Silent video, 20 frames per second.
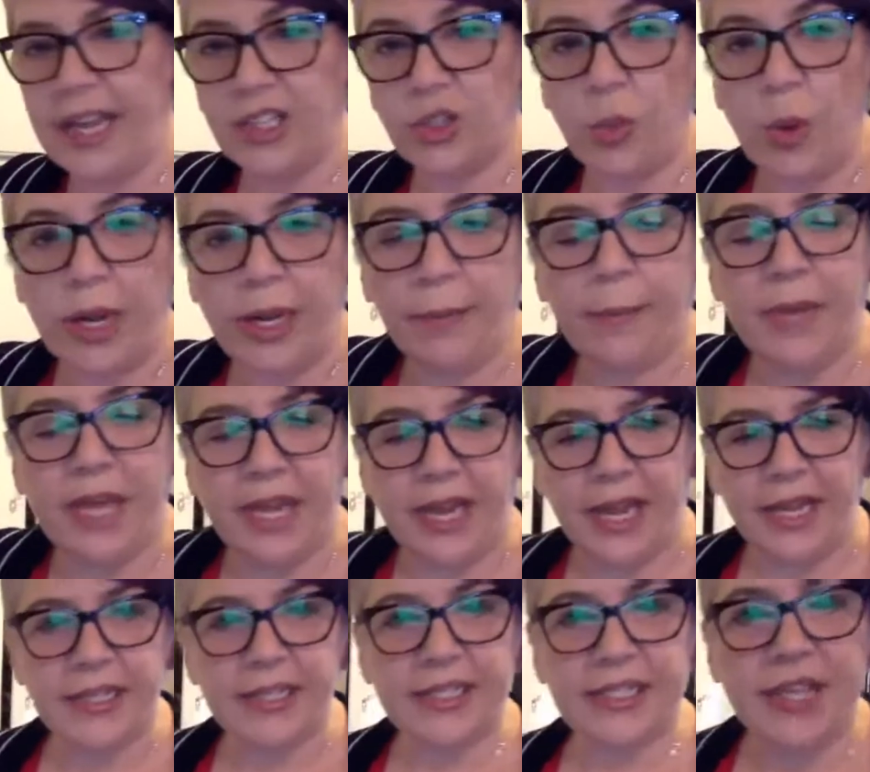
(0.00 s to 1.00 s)
like twenty
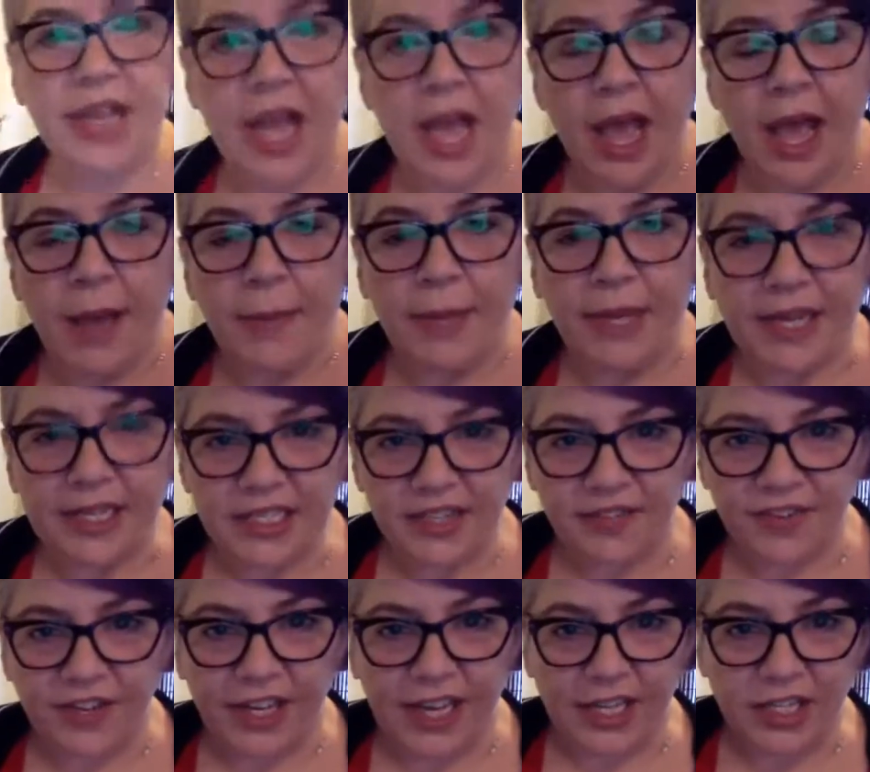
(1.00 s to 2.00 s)
minutes because
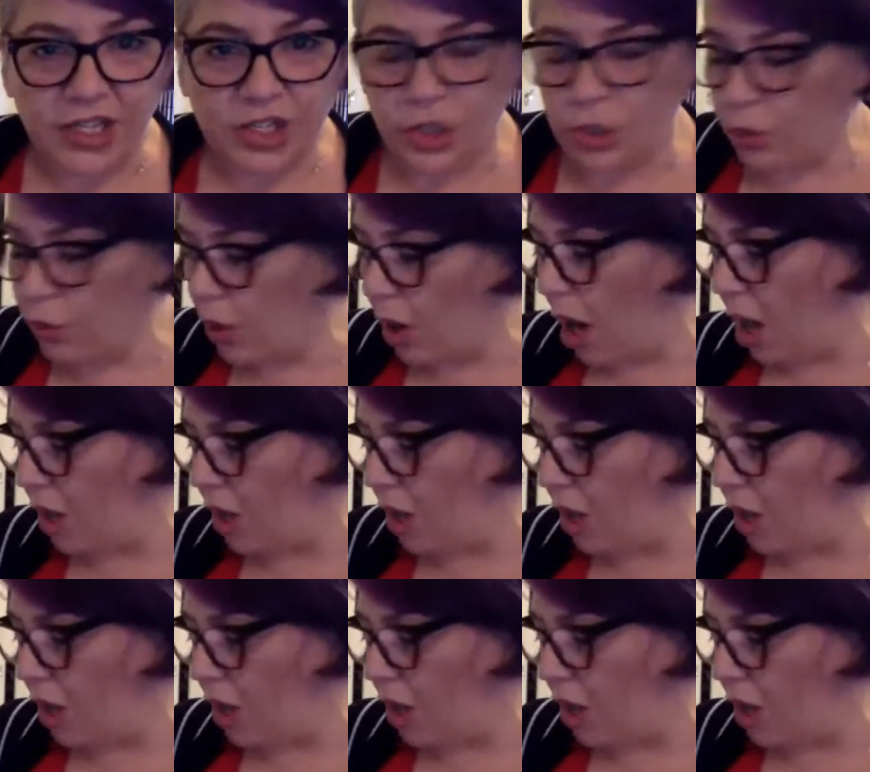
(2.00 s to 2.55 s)
if it gets too